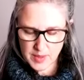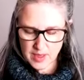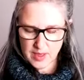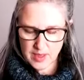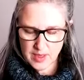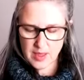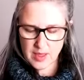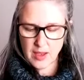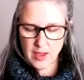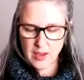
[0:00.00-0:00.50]

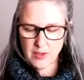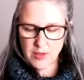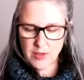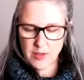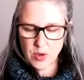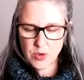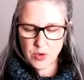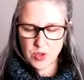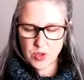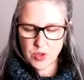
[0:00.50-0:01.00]
think of
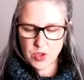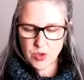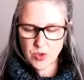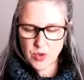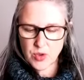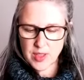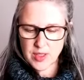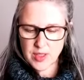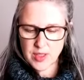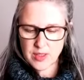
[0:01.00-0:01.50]
those
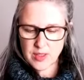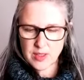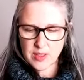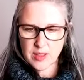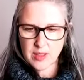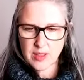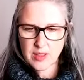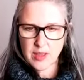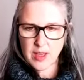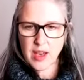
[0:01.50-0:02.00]
joints
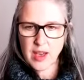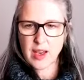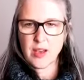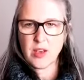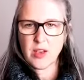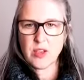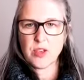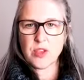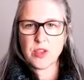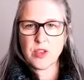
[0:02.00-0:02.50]
at
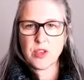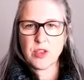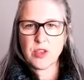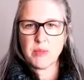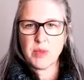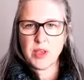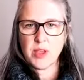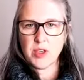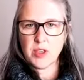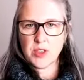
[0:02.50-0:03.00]
your sternum
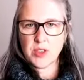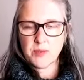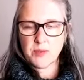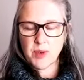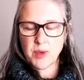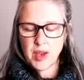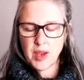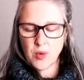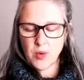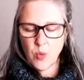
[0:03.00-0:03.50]
and your
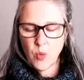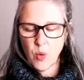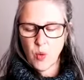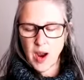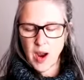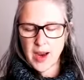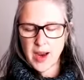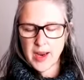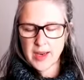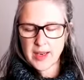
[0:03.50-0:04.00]
spine
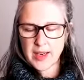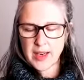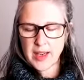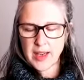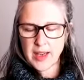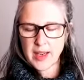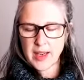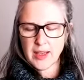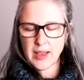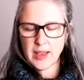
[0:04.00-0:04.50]

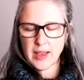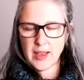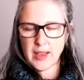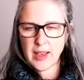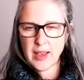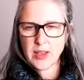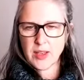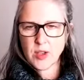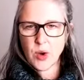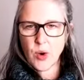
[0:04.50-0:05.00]
widening
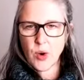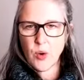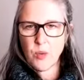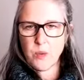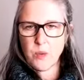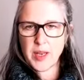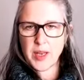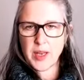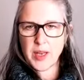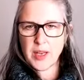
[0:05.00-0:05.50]
and
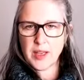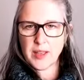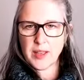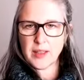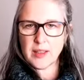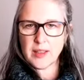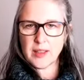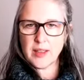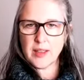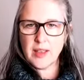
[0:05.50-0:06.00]

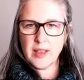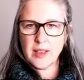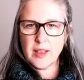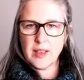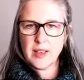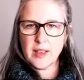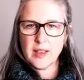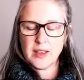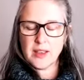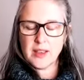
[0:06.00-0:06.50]
opening.
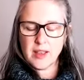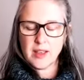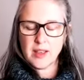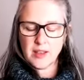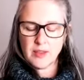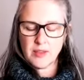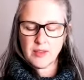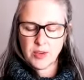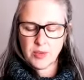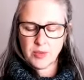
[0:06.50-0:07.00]
And think
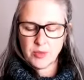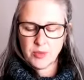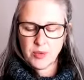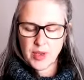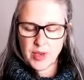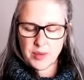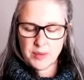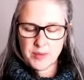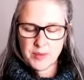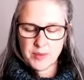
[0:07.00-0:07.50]
of your
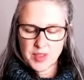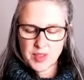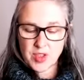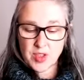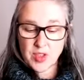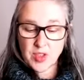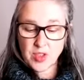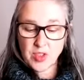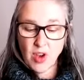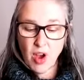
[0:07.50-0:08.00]
ribs
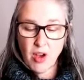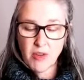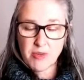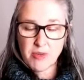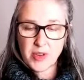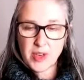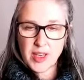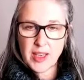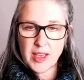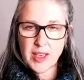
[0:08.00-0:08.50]

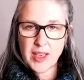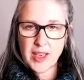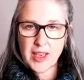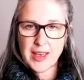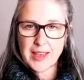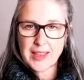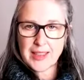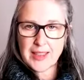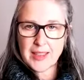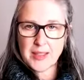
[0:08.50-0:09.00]
softening and
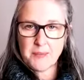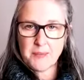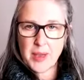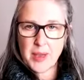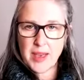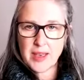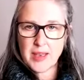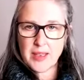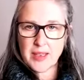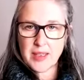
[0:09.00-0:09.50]

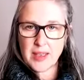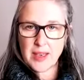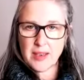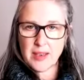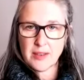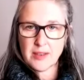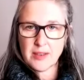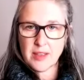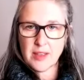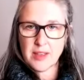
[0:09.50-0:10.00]
expanding
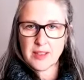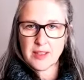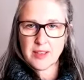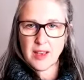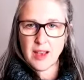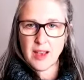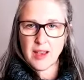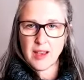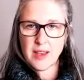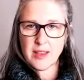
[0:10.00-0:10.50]
out to the
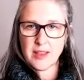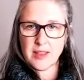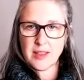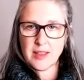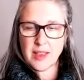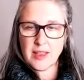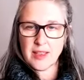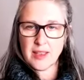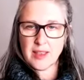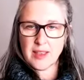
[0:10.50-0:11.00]
sides
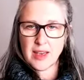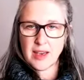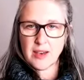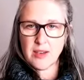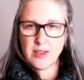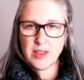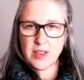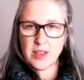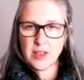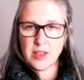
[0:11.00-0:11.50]
and
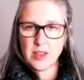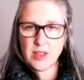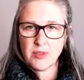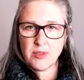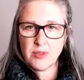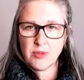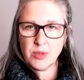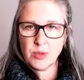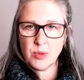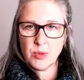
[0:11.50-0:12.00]
down into the
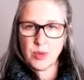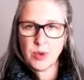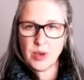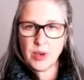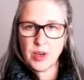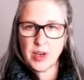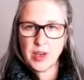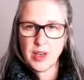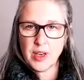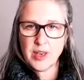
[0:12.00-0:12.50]

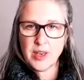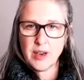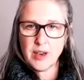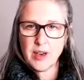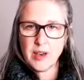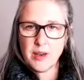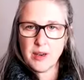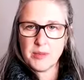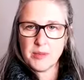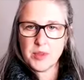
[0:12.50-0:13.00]
floor and
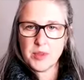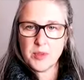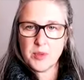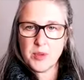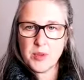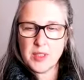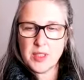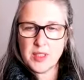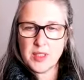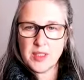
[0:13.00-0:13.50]
up
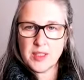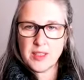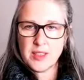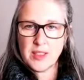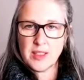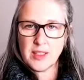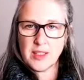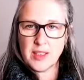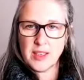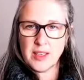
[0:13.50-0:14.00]
towards the
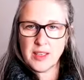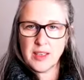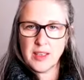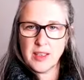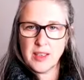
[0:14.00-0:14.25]
ceiling